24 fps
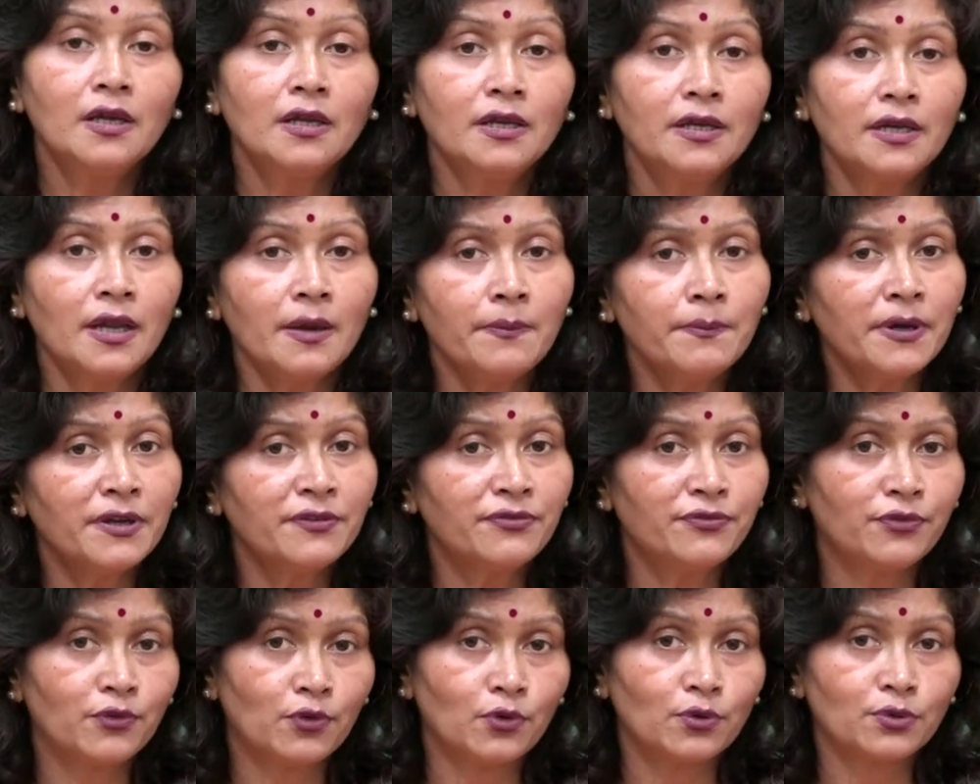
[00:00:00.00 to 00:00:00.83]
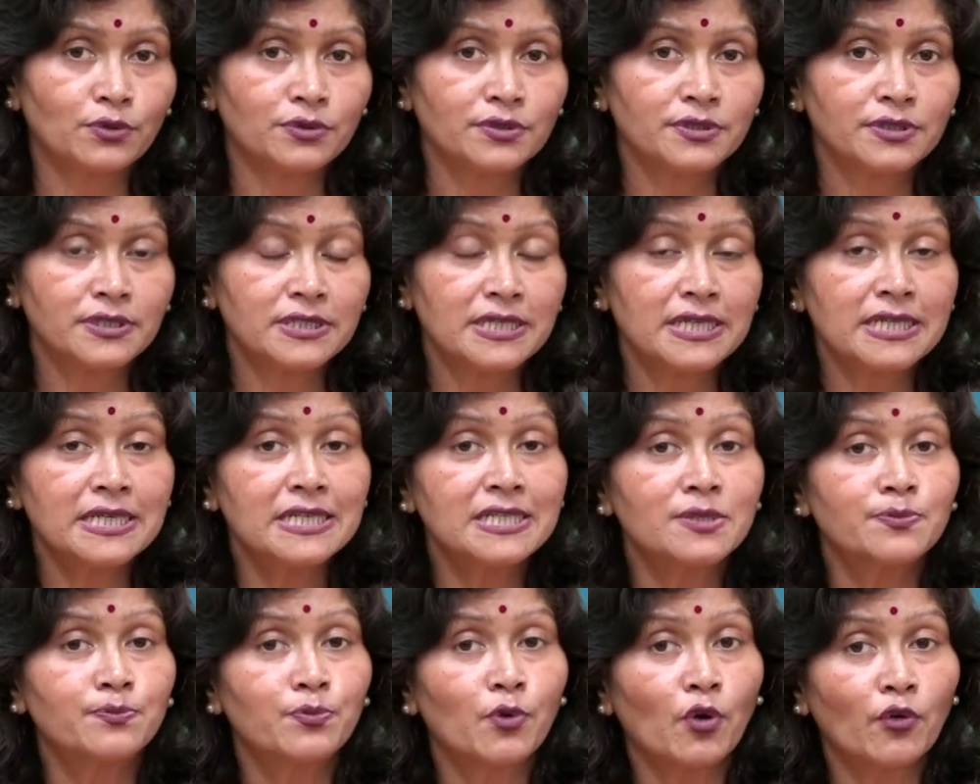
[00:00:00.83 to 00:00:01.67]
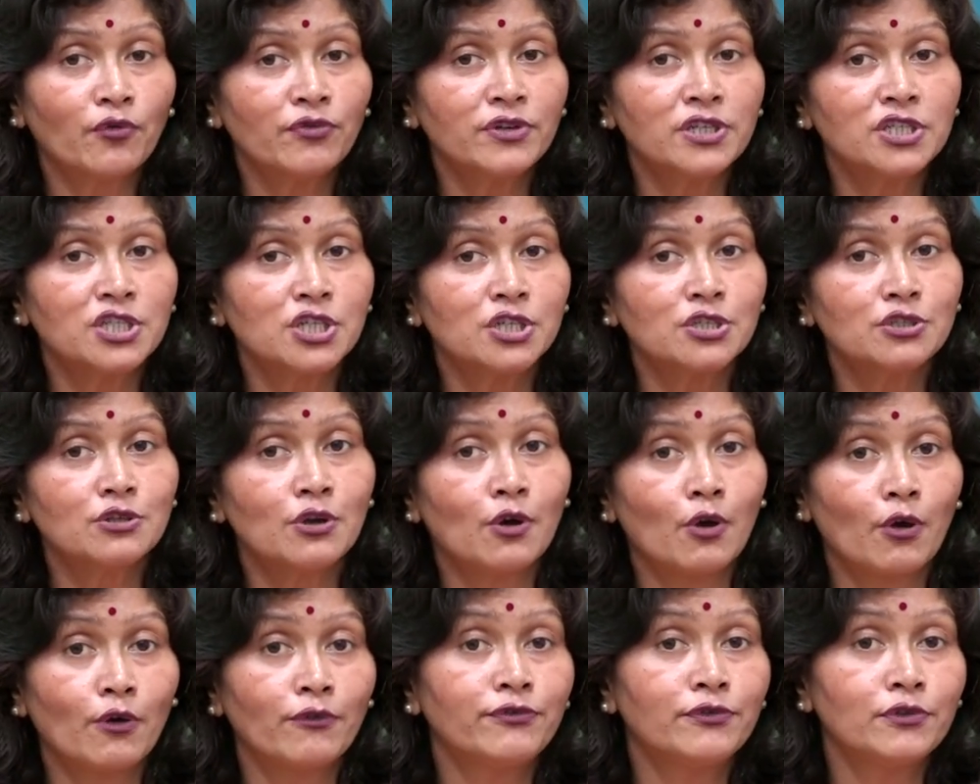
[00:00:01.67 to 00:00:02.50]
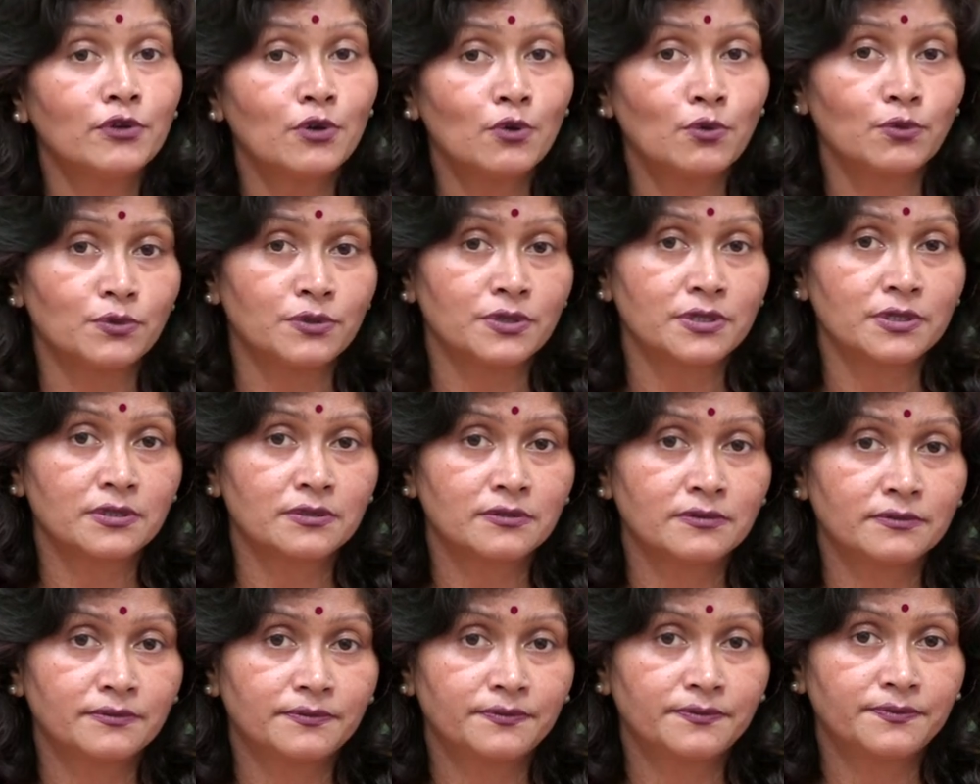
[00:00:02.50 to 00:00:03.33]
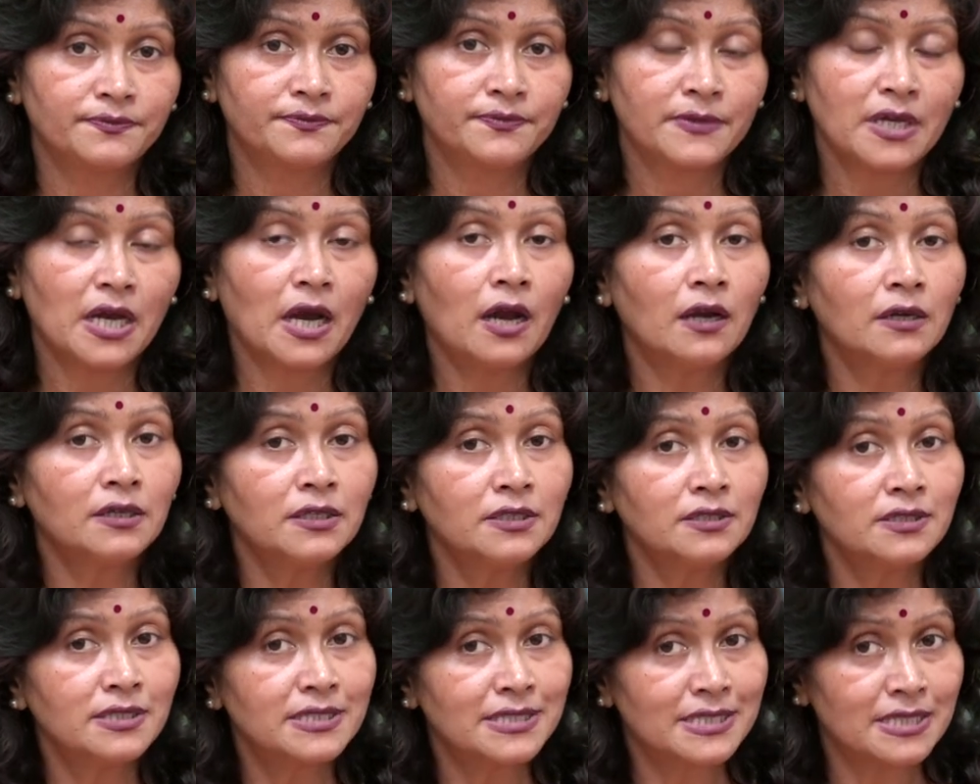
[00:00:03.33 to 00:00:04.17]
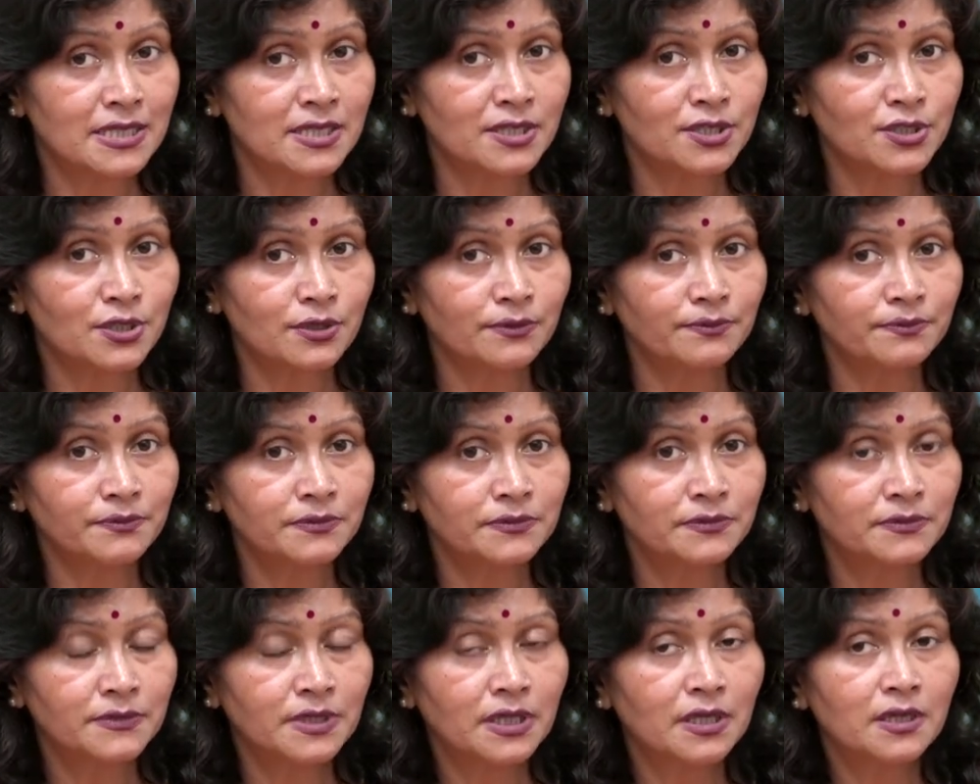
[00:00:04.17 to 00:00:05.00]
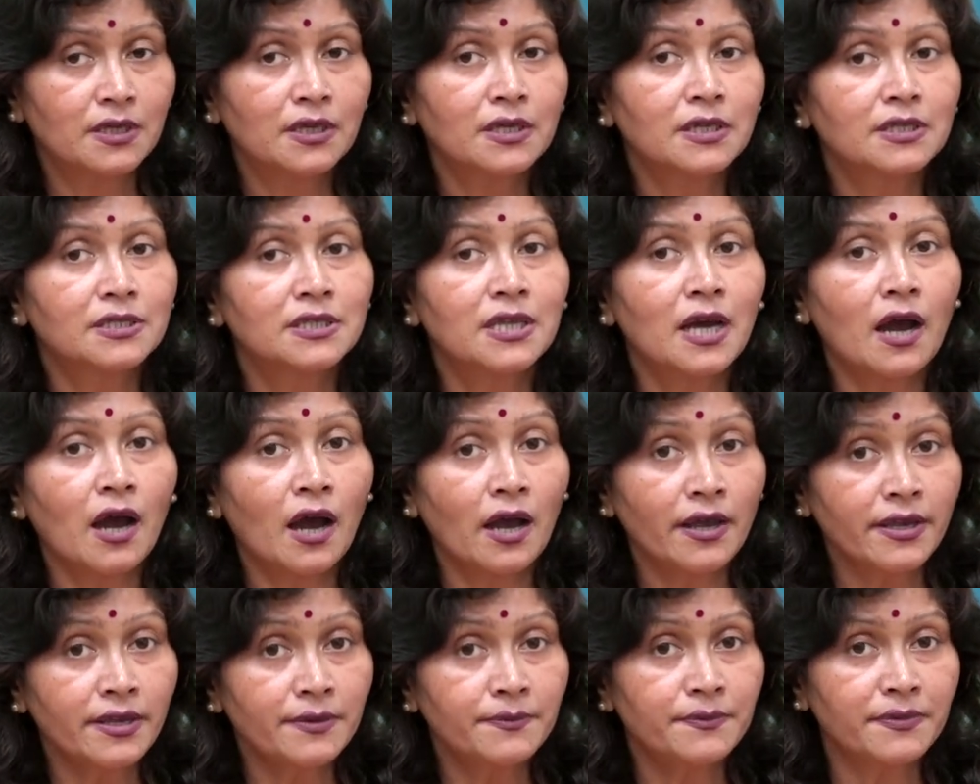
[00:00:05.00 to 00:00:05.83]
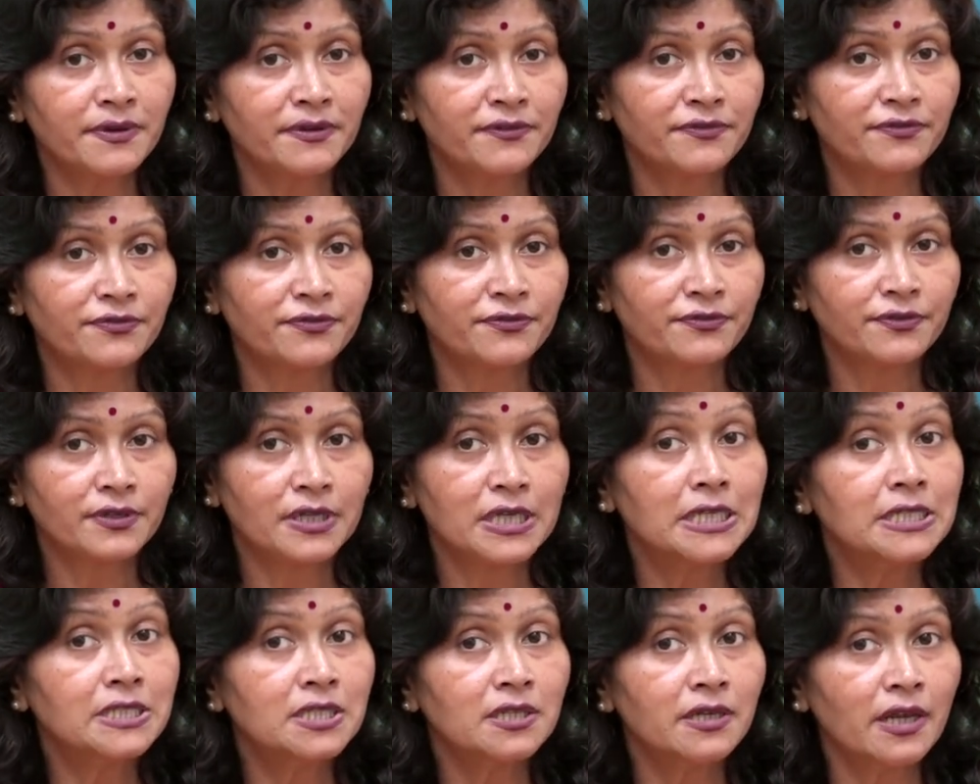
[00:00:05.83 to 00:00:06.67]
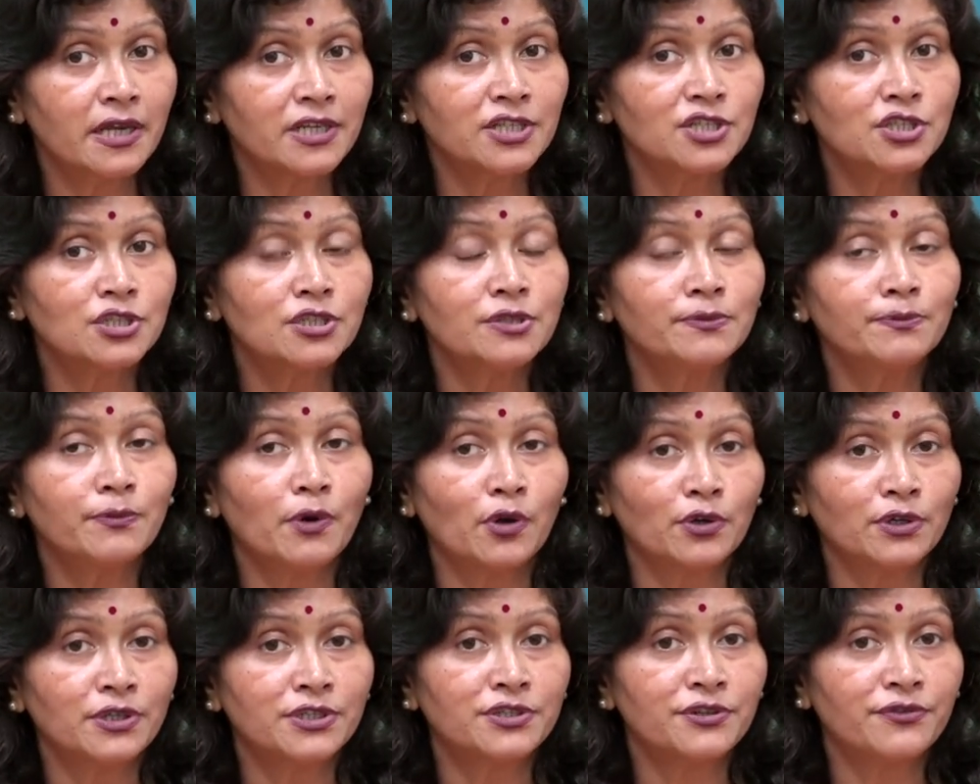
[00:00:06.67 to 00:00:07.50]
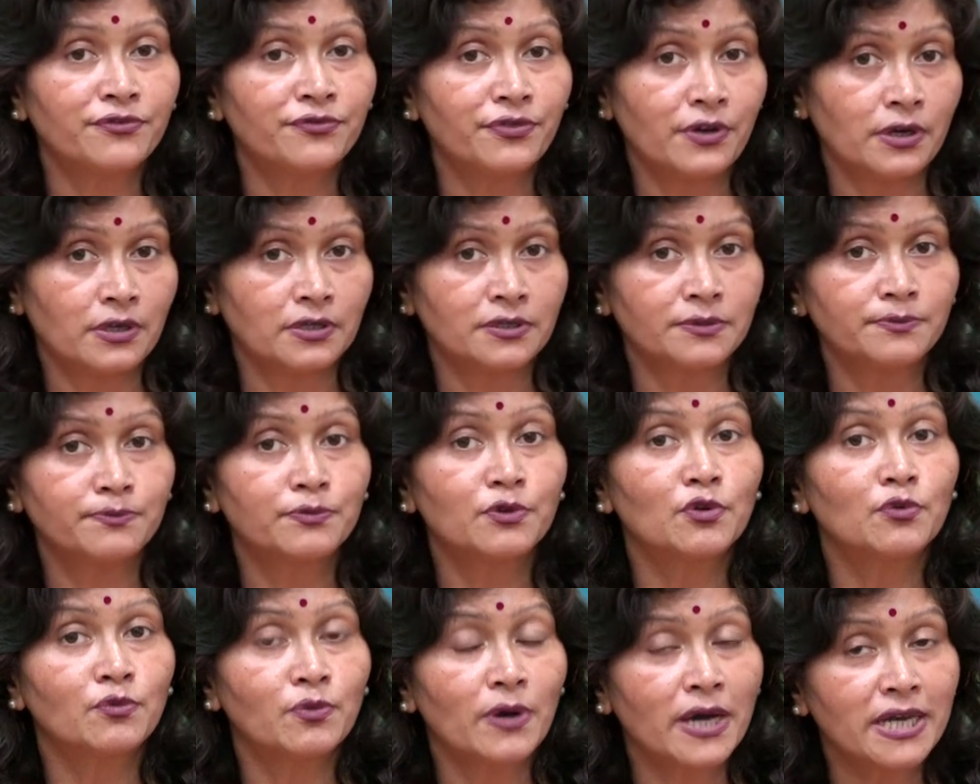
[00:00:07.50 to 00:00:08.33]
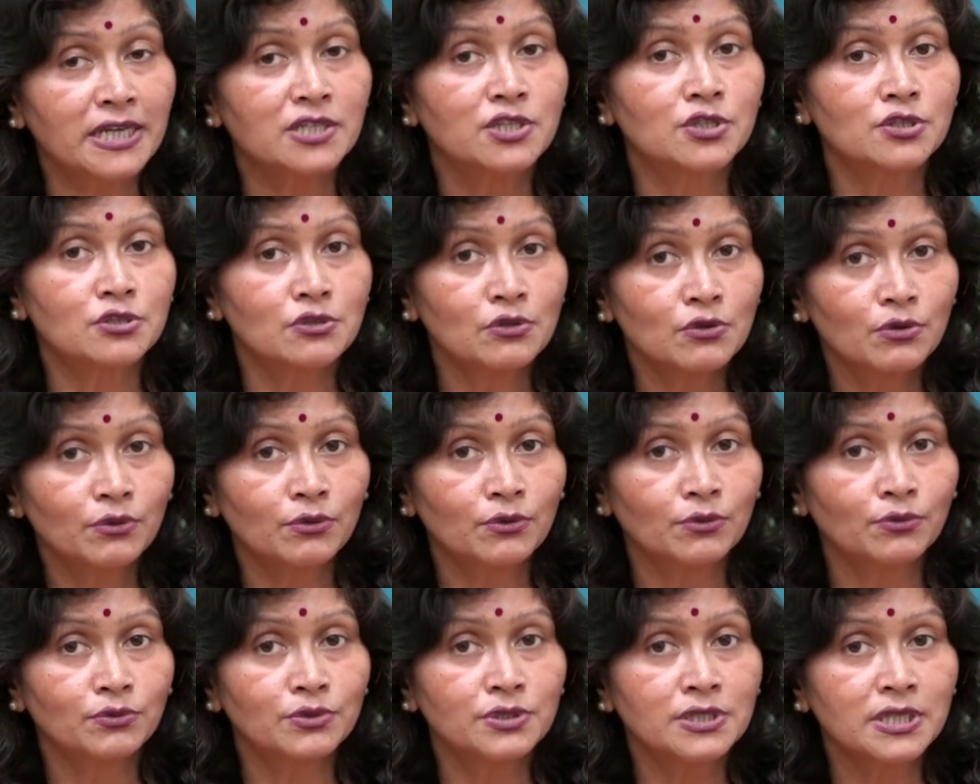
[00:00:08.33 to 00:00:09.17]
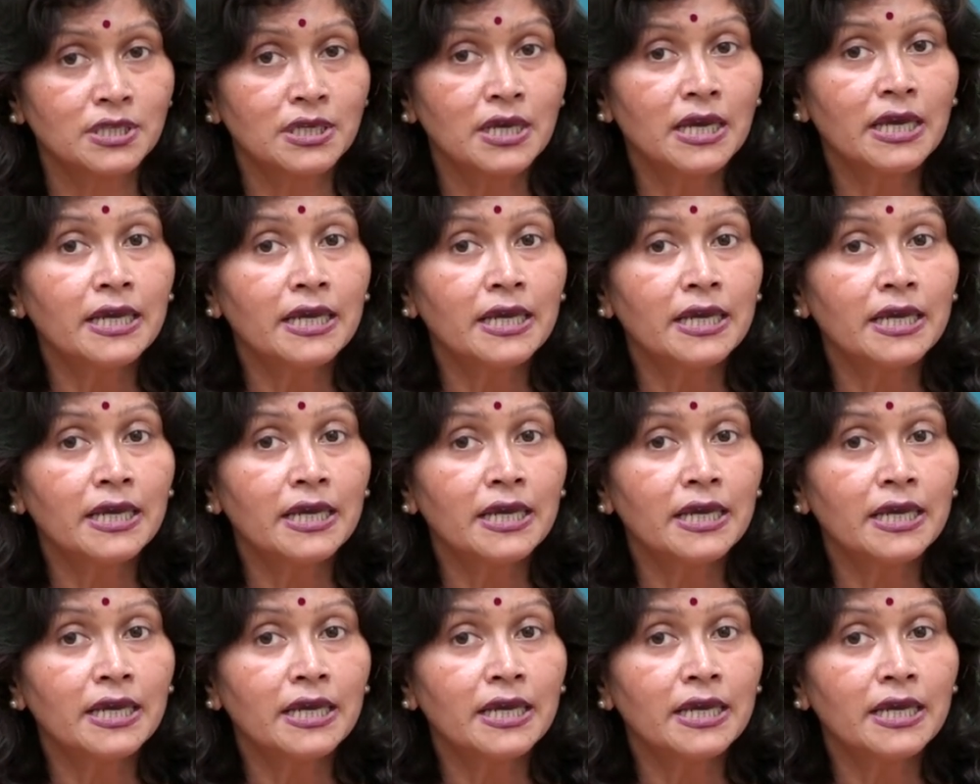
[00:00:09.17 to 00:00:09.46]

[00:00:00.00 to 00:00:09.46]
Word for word: Number 4 is provision of loans. Under the system, the IMF, International Monetary Fund, provides loans